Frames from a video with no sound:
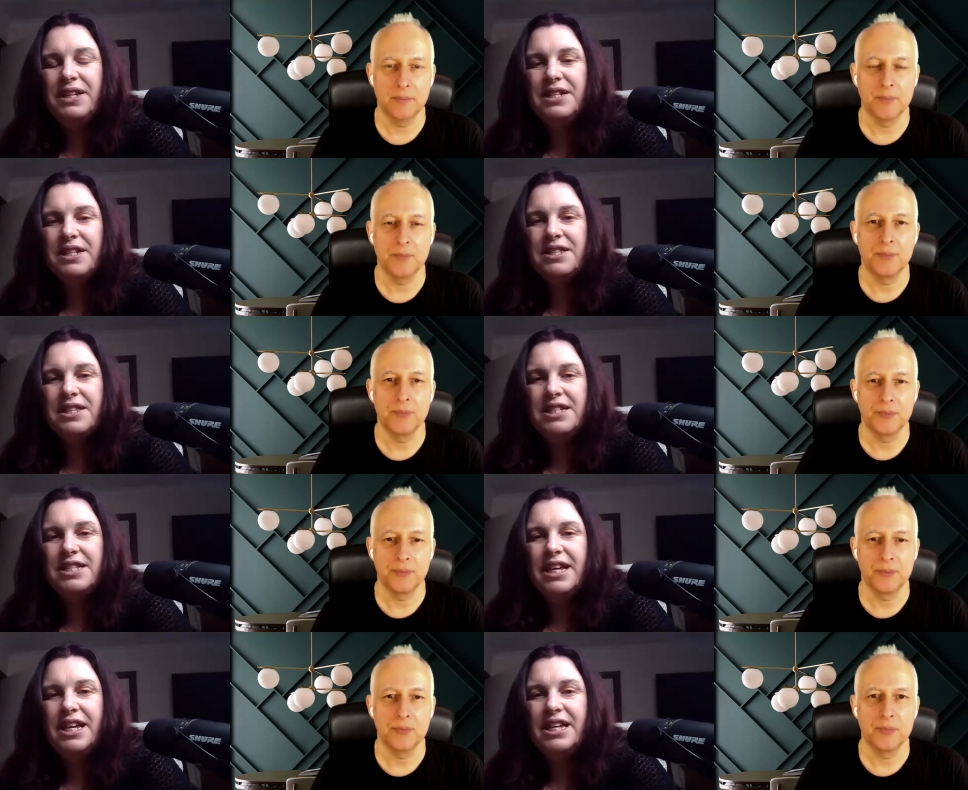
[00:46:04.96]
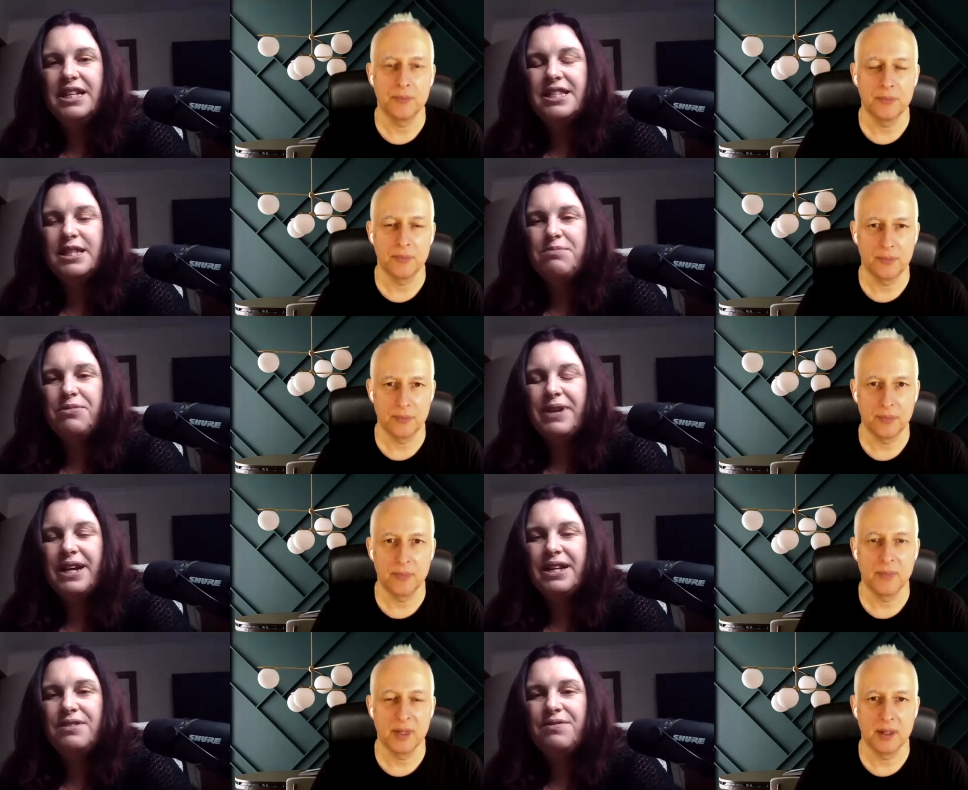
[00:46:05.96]
Speaker 1: just the D E
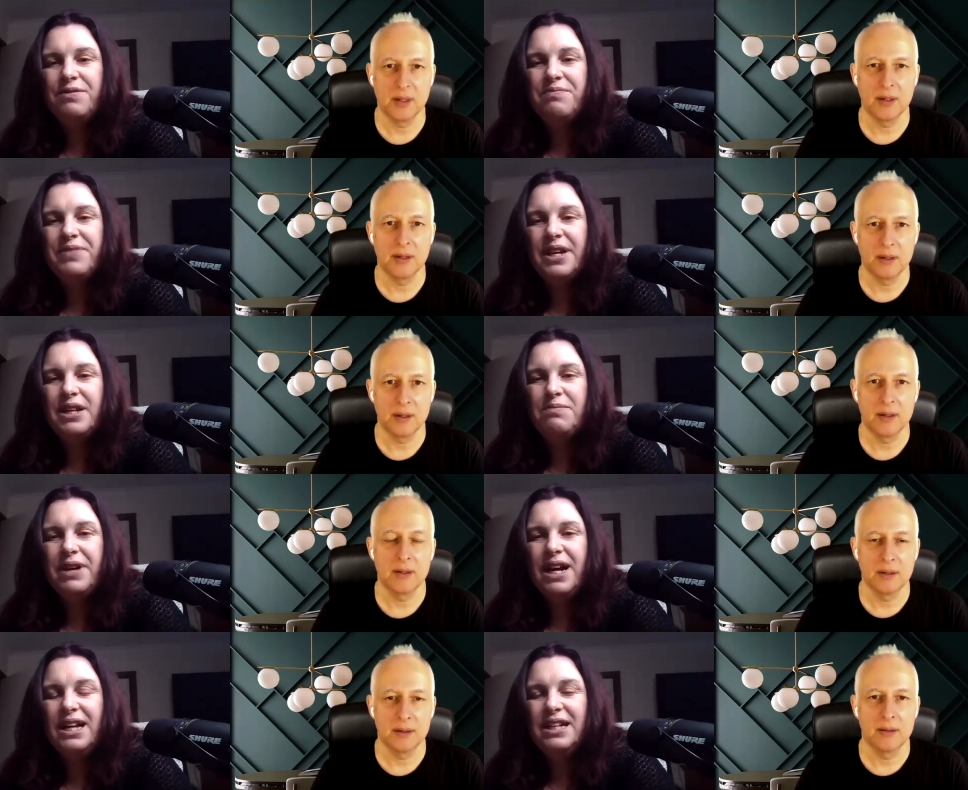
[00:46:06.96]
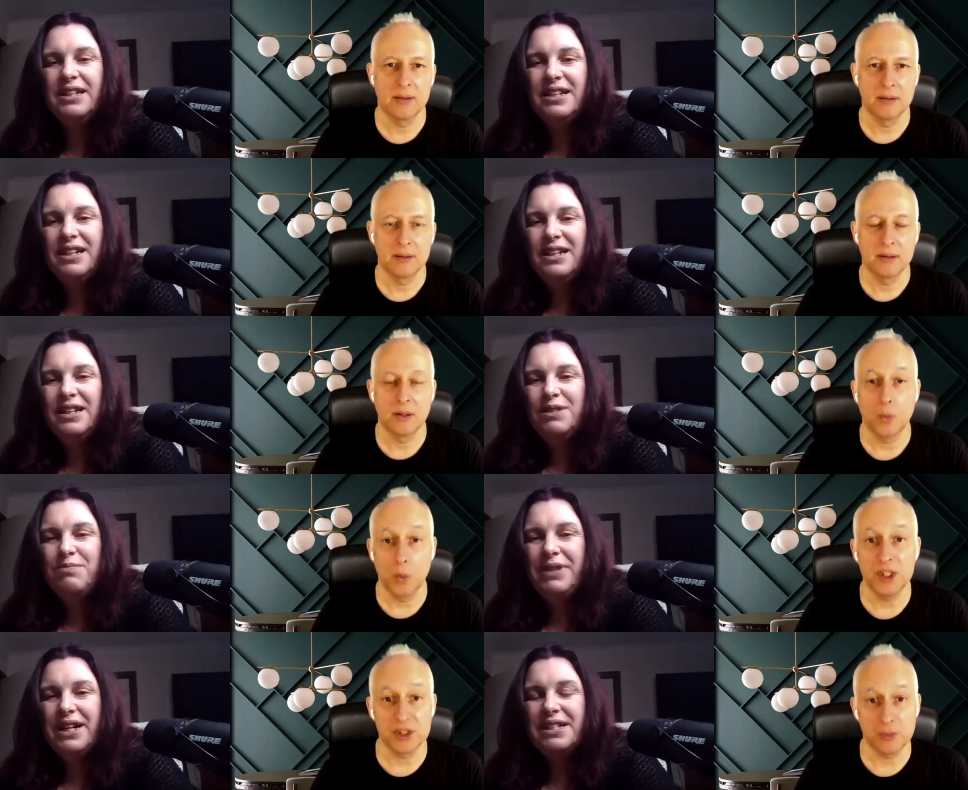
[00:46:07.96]
separated from the end part, which but,
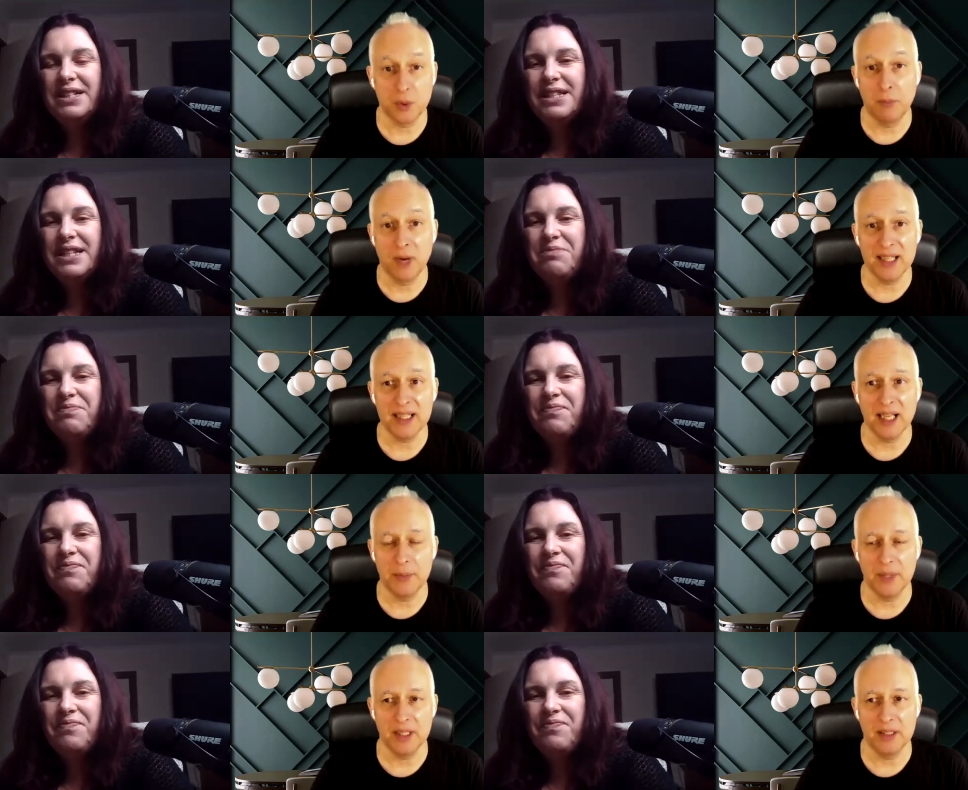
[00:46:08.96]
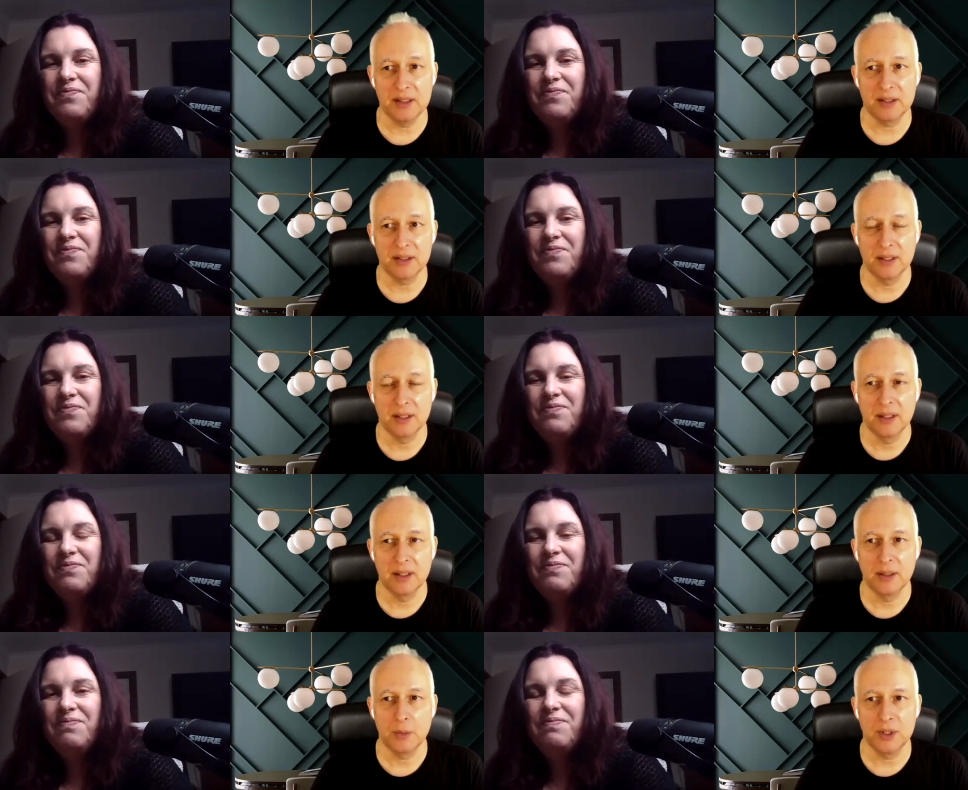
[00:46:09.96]
is what um, my
Speaker 2: name is,
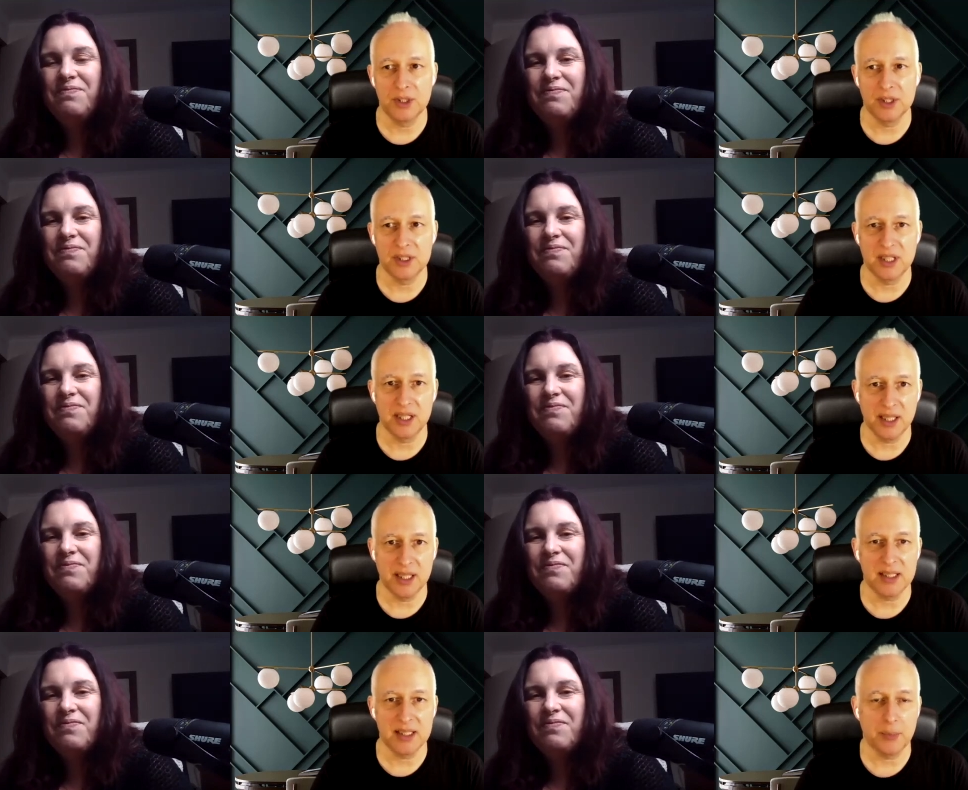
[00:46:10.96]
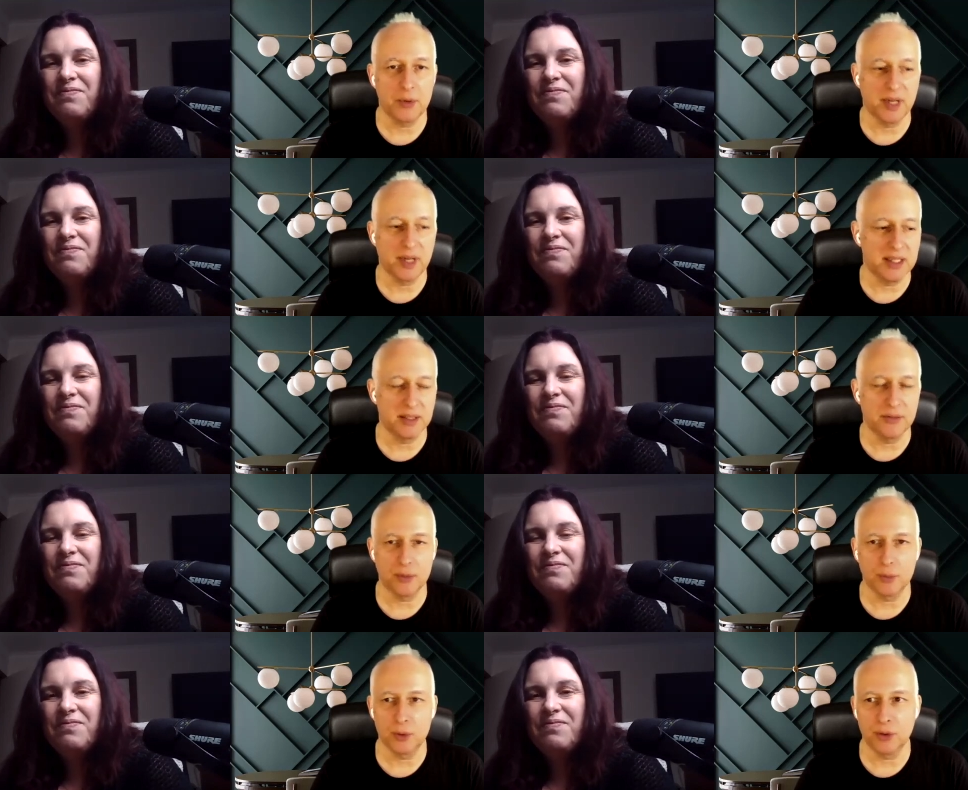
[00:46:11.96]
mm. which is D E separated from
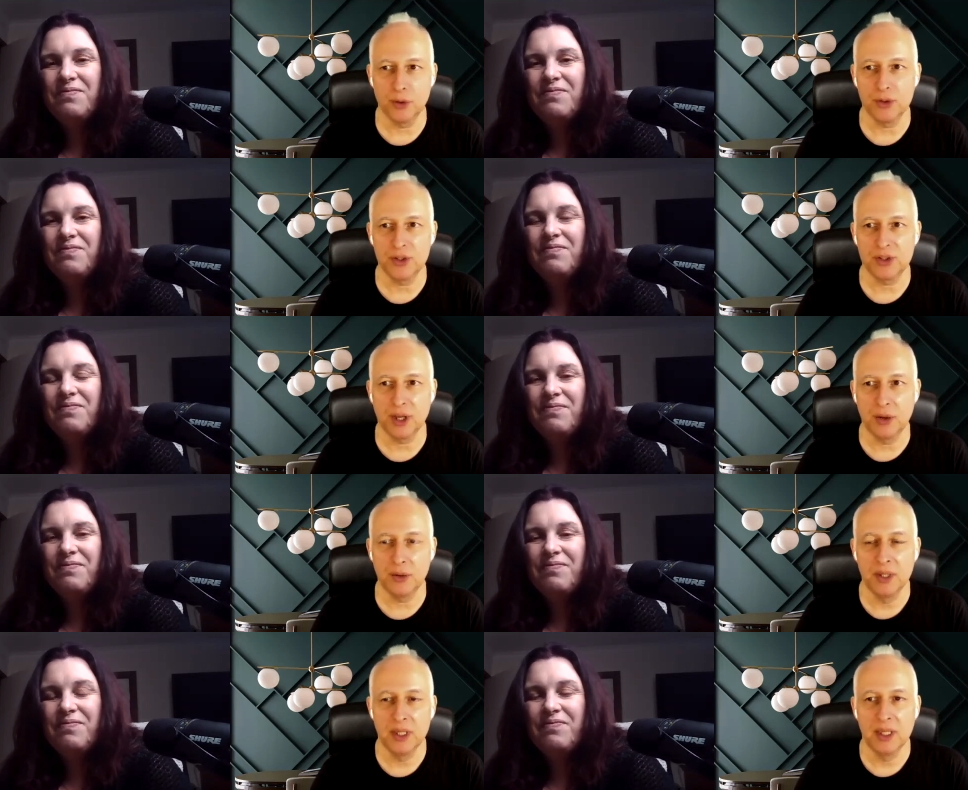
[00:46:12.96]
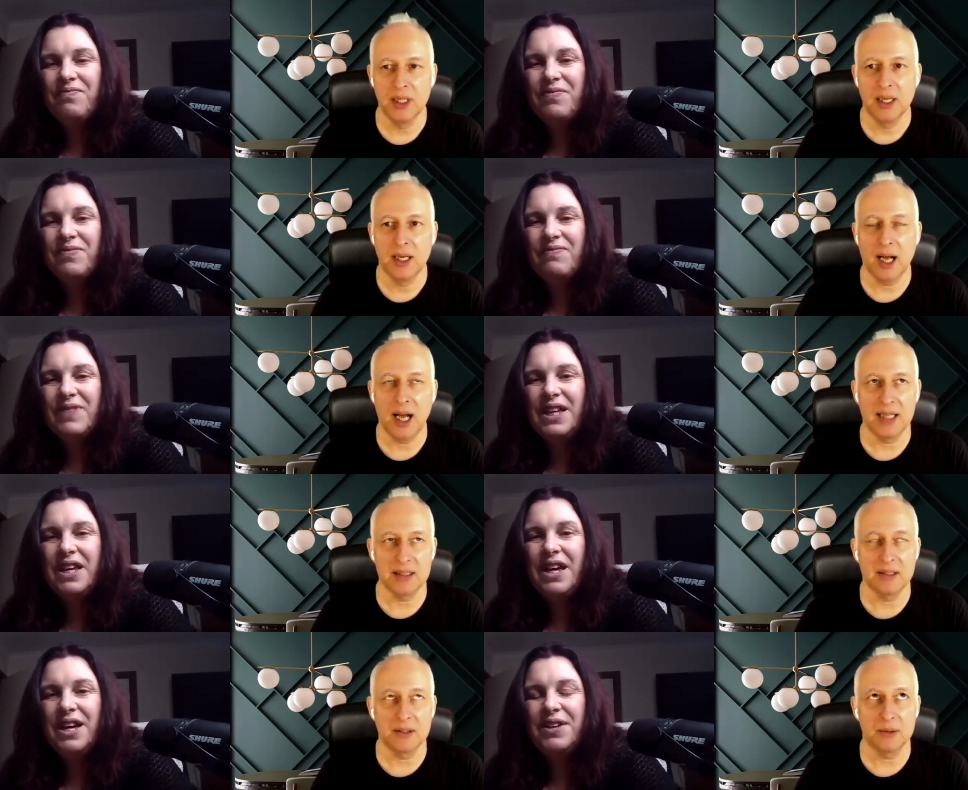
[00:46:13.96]
Groot. Mm. So, and
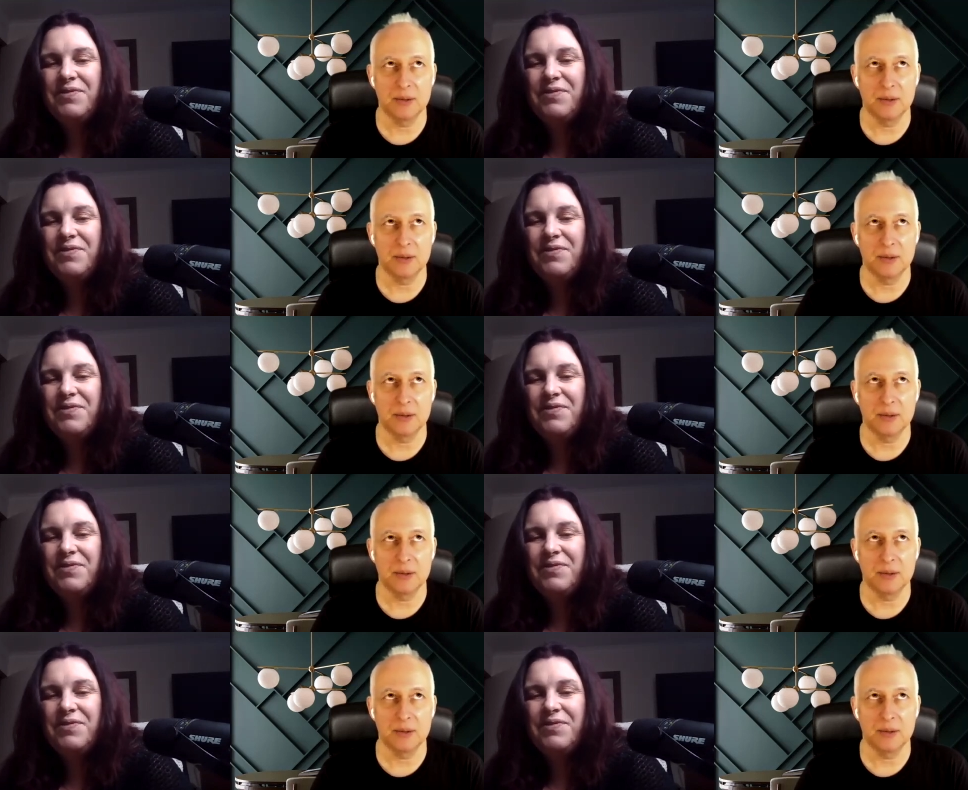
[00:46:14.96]
yeah.